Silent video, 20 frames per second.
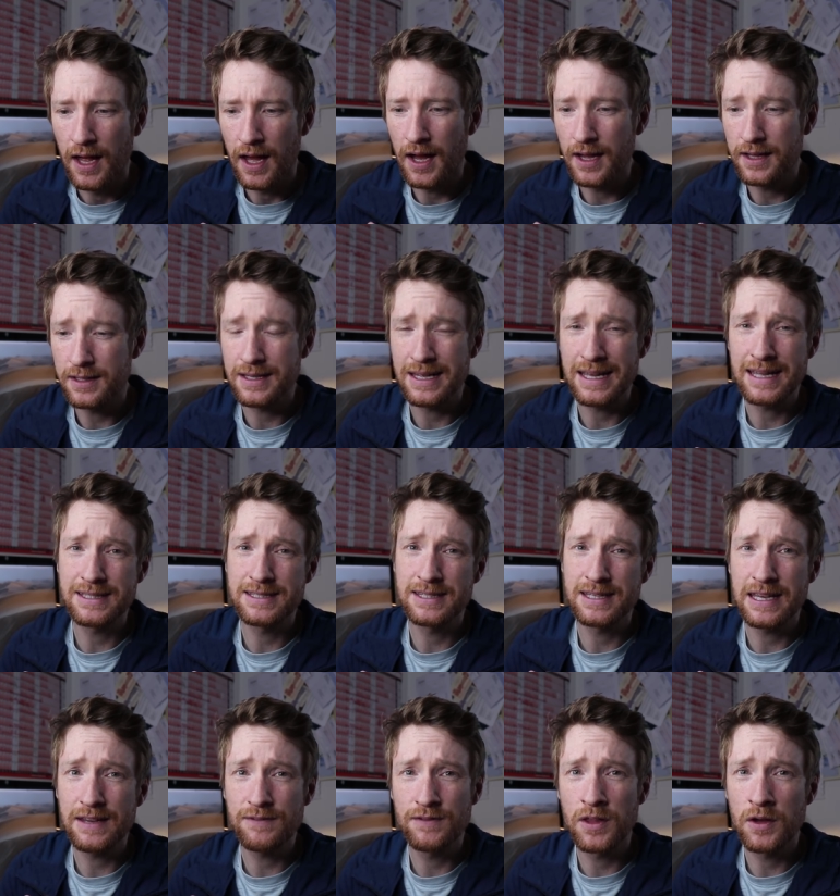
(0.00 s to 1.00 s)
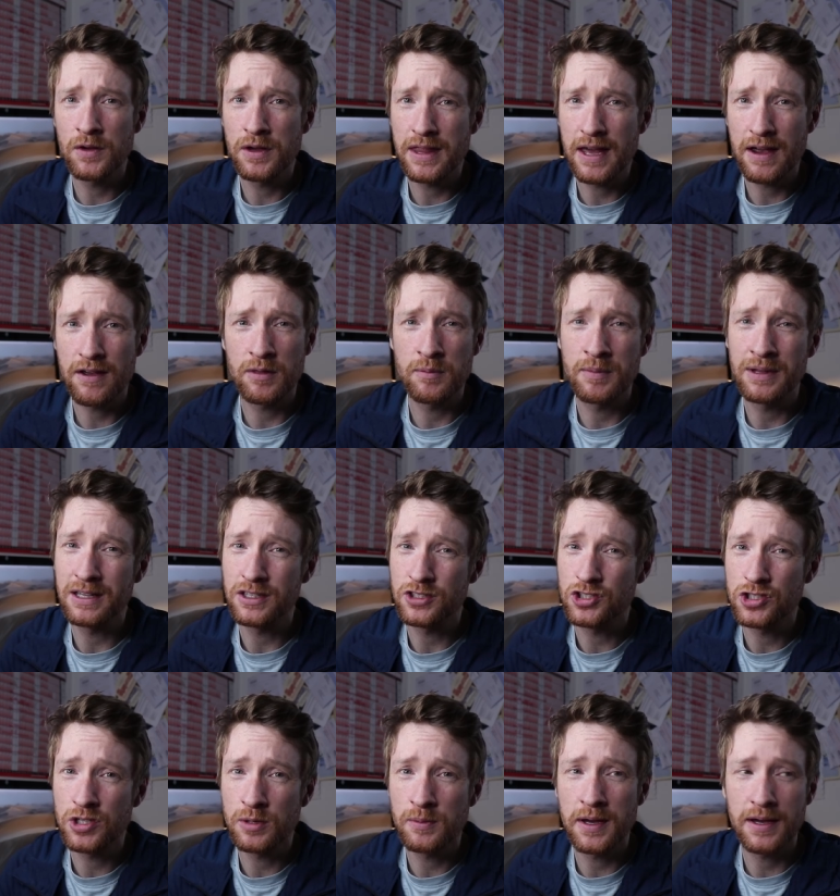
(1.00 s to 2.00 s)
And it's even though you're there in the middle of
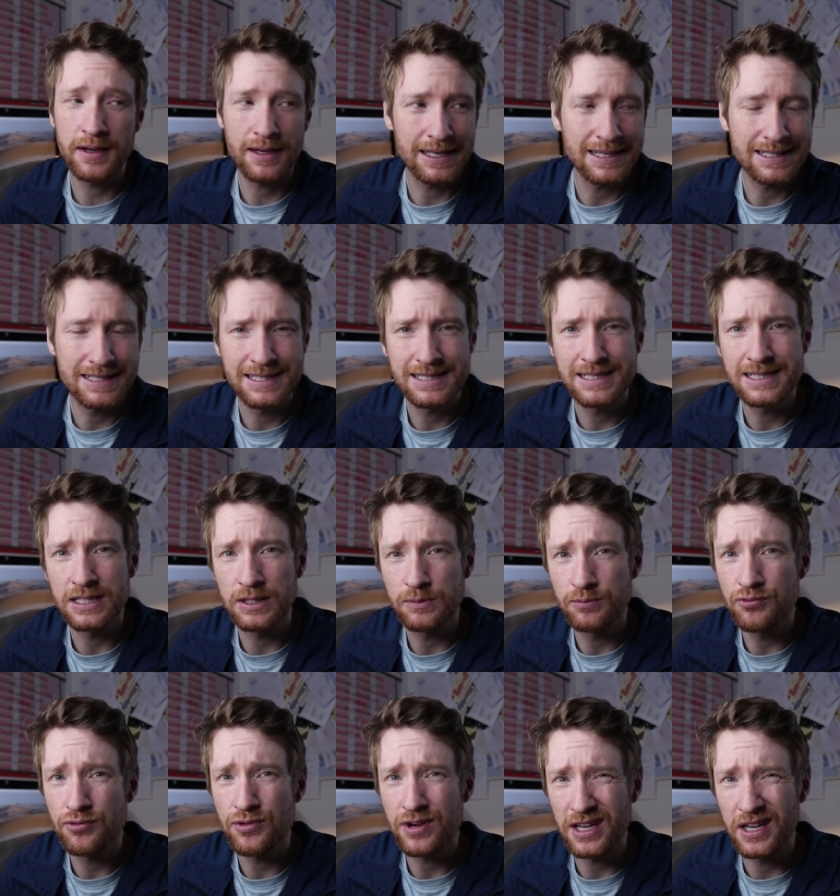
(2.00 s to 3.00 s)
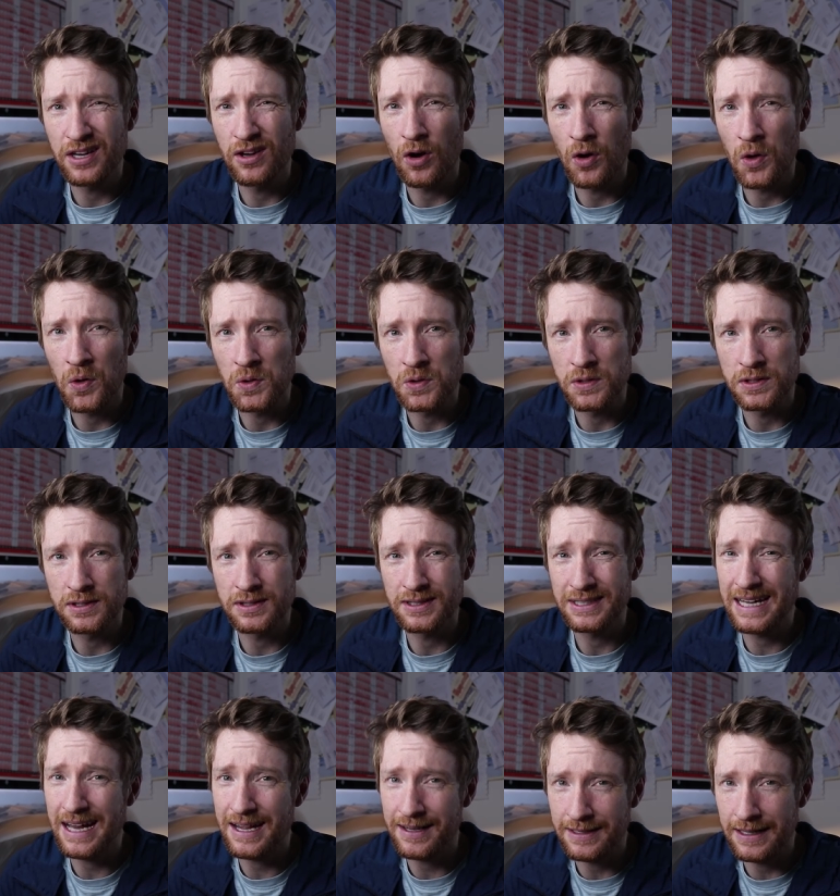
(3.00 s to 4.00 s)
summer, it's still pretty cold,
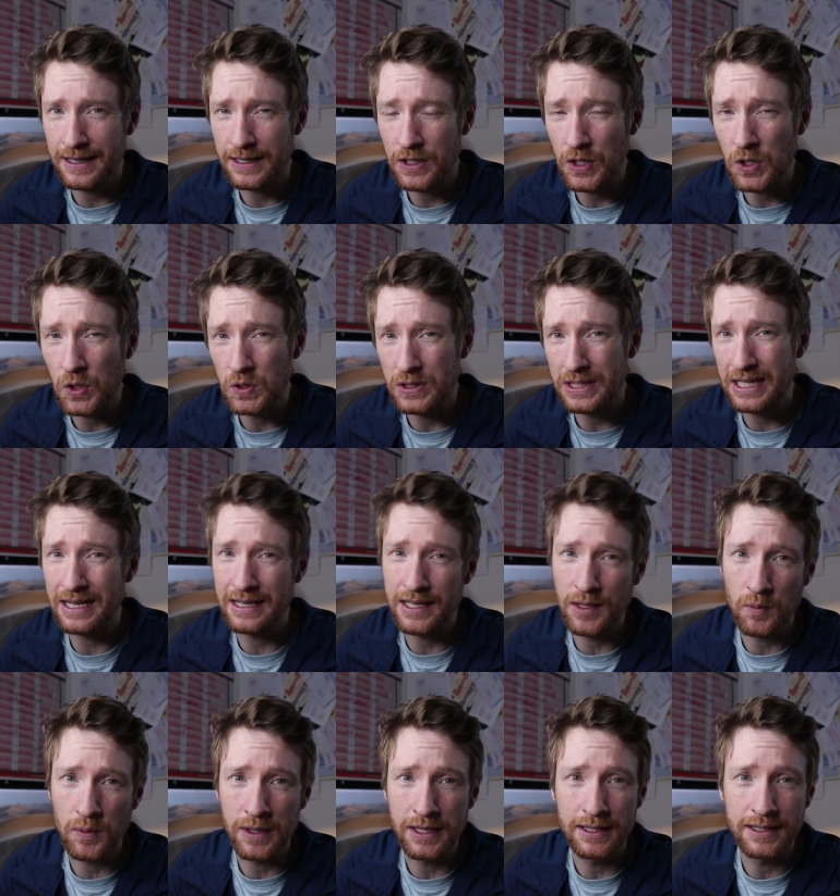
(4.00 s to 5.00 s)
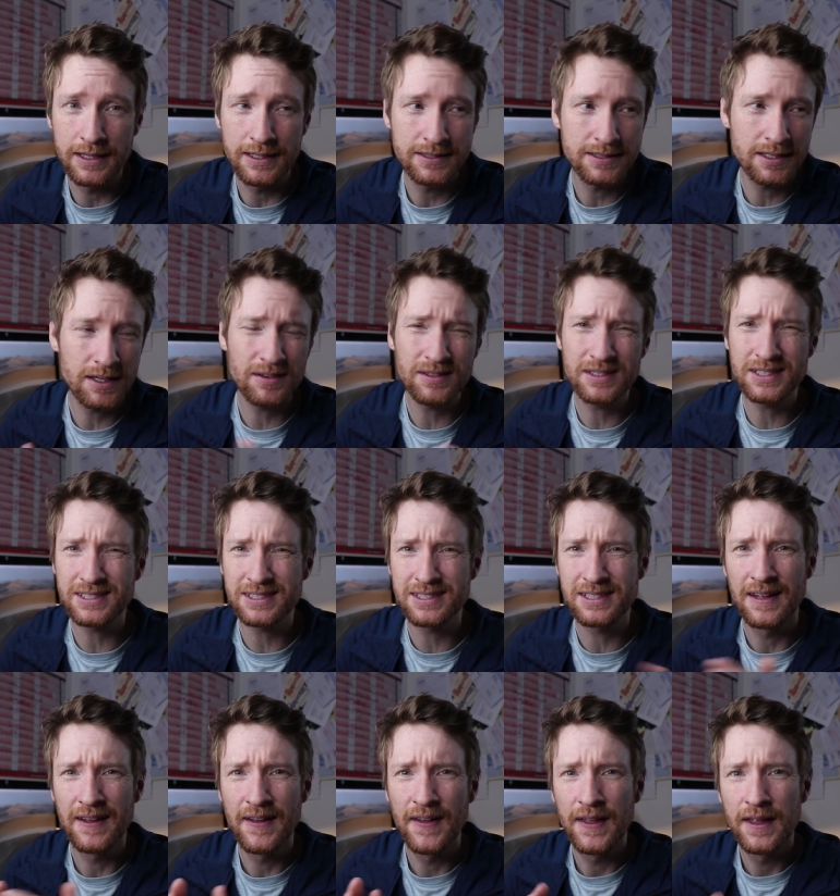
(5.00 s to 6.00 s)
can get cold, can get windy. So
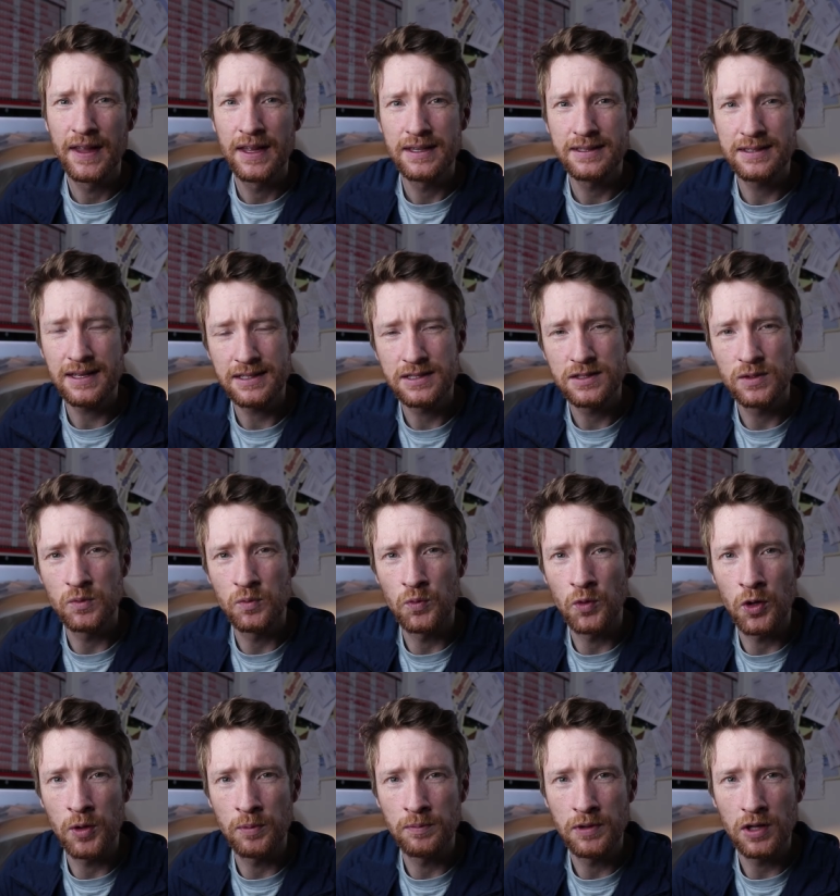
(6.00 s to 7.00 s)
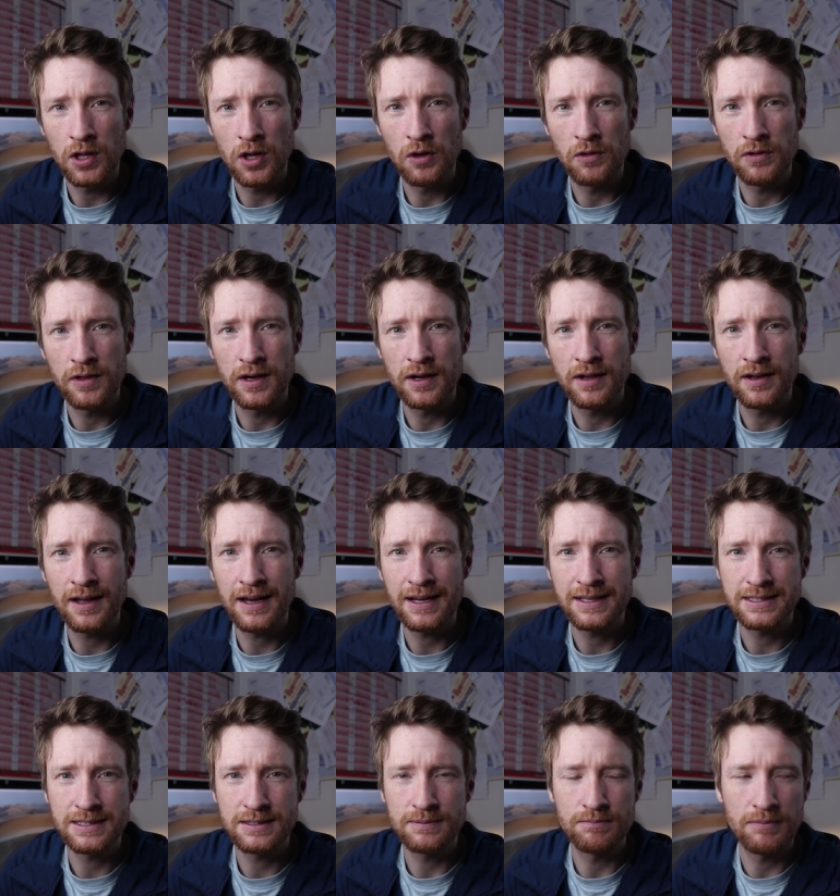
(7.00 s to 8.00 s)
just Take some warm clothing, a
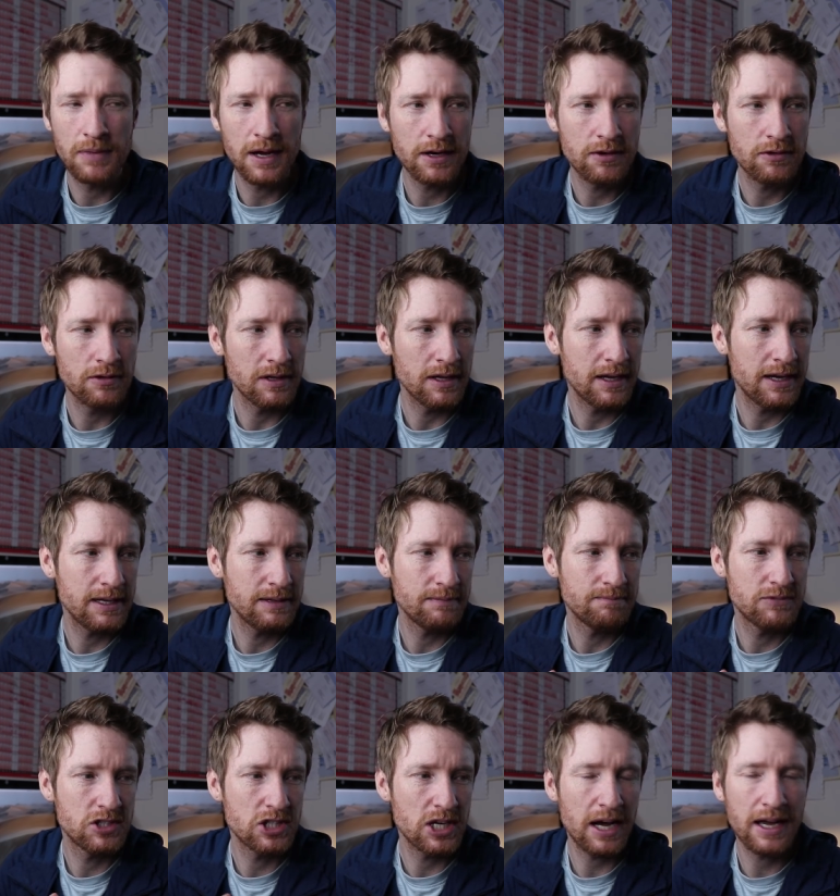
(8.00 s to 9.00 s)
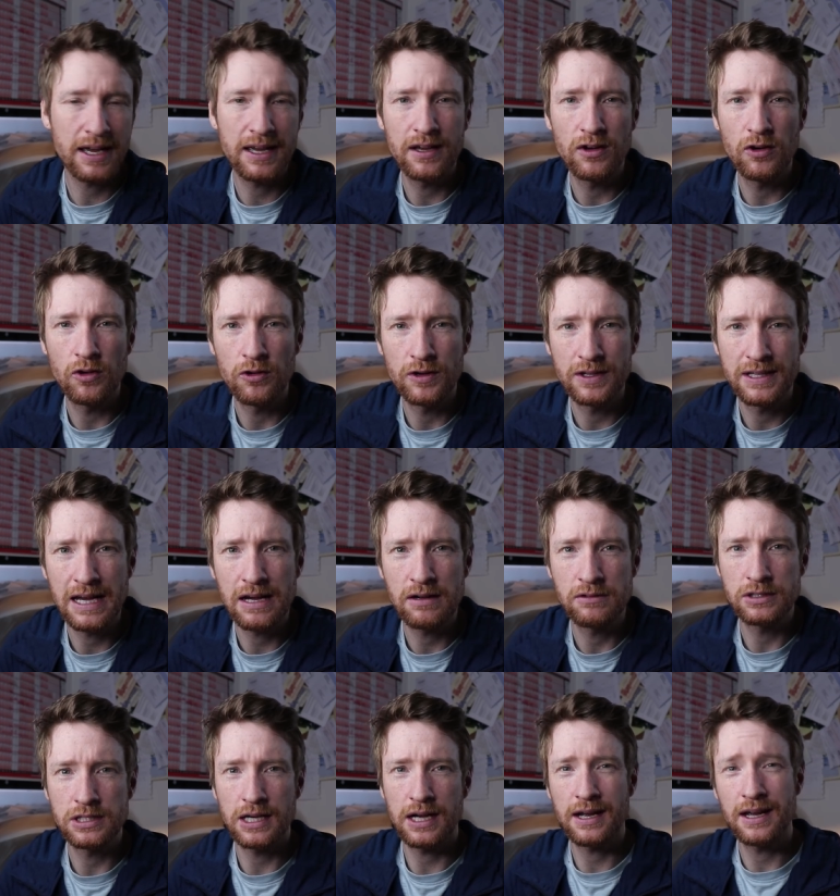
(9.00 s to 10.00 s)
nice microlight jacket or a
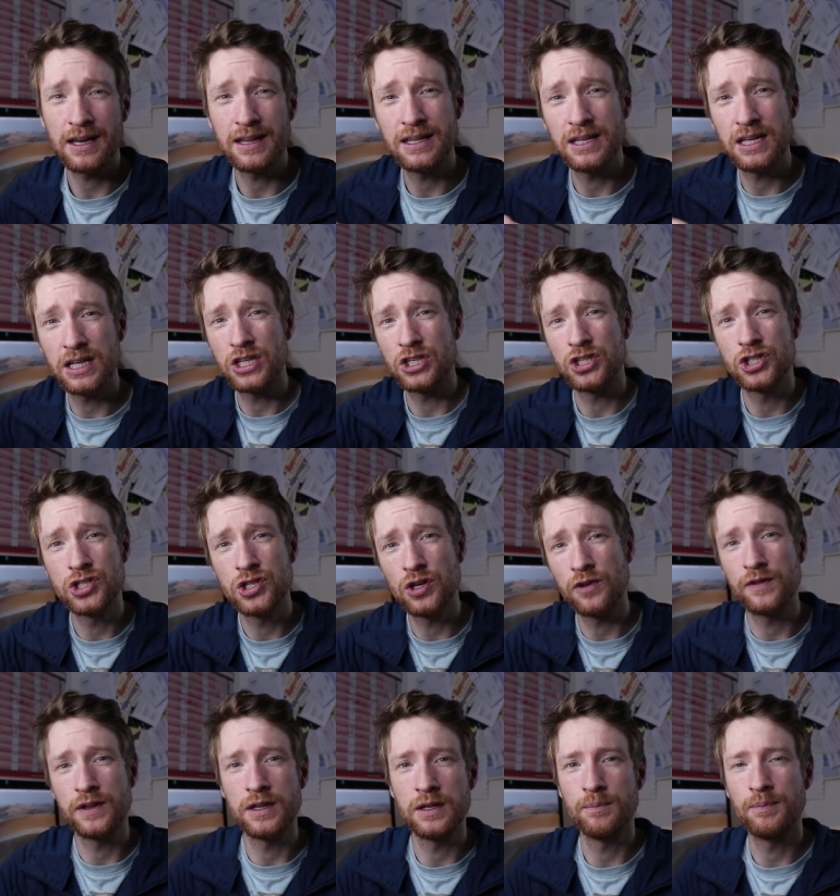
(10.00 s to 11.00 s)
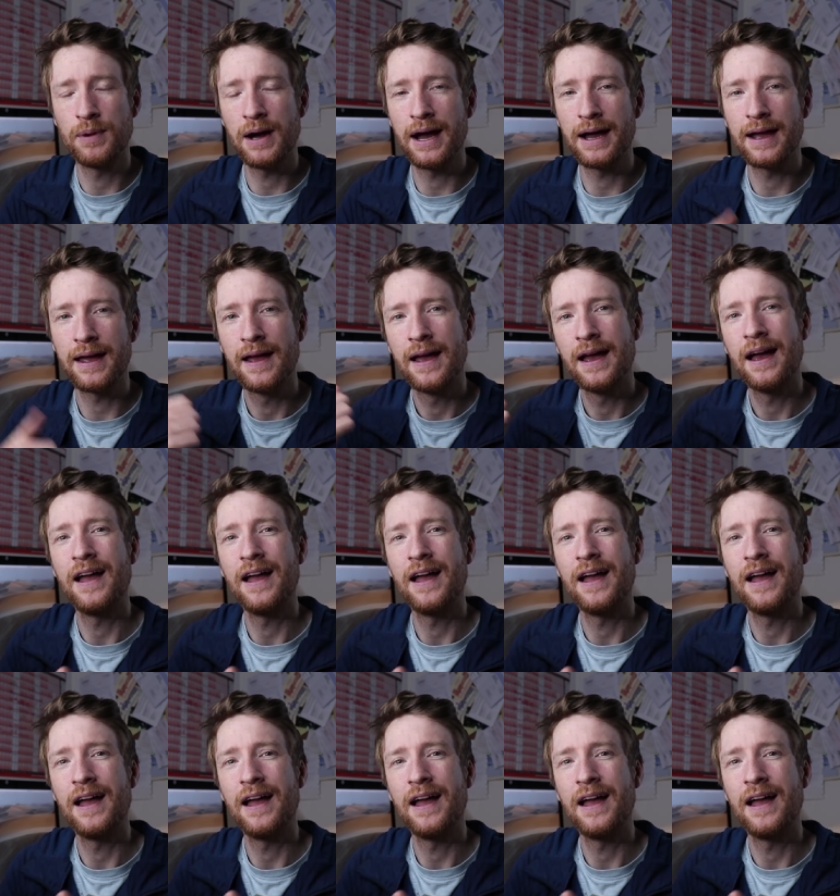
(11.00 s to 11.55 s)
down jacket that you can shove in your bag.